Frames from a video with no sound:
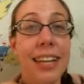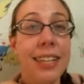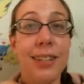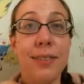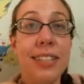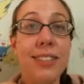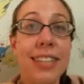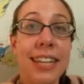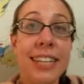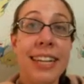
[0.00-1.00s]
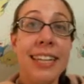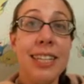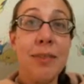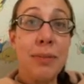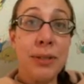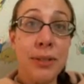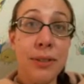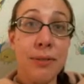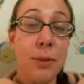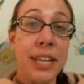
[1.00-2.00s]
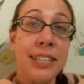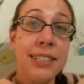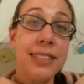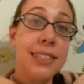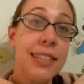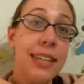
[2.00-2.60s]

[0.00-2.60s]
we can do that in any number of ways.